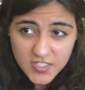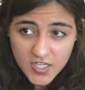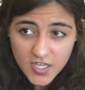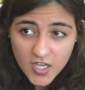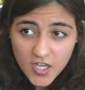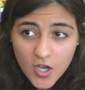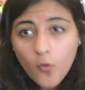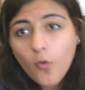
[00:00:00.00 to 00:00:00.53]

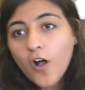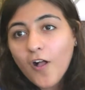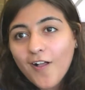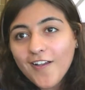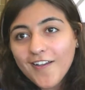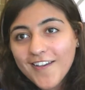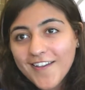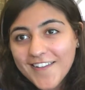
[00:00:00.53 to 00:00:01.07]

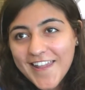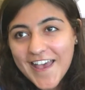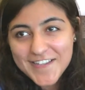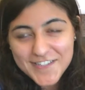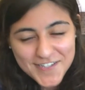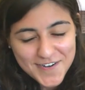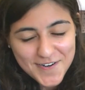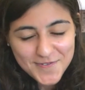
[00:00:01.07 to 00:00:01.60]
Well,
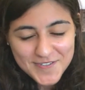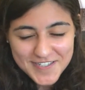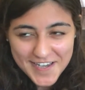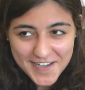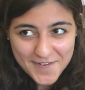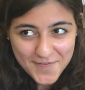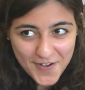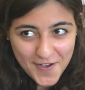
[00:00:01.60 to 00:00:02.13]
last year it was
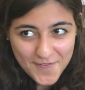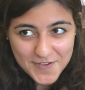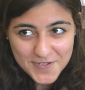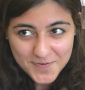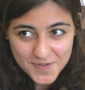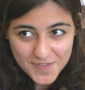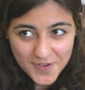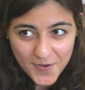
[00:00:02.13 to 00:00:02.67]
kind of
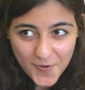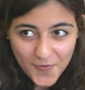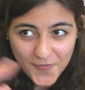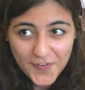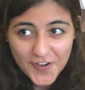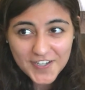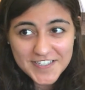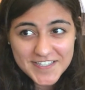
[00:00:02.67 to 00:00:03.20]
obvious with the whole
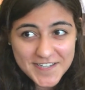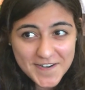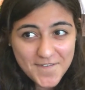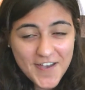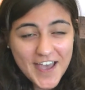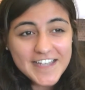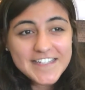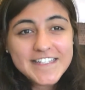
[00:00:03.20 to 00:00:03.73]
Ferguson
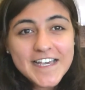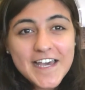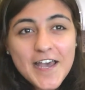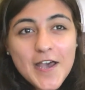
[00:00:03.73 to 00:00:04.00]
events,